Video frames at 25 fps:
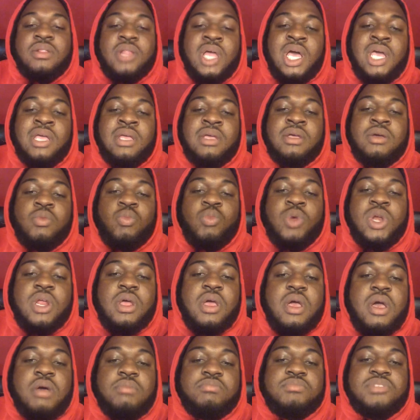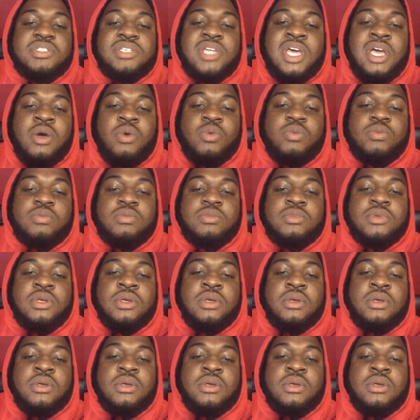like, when it comes down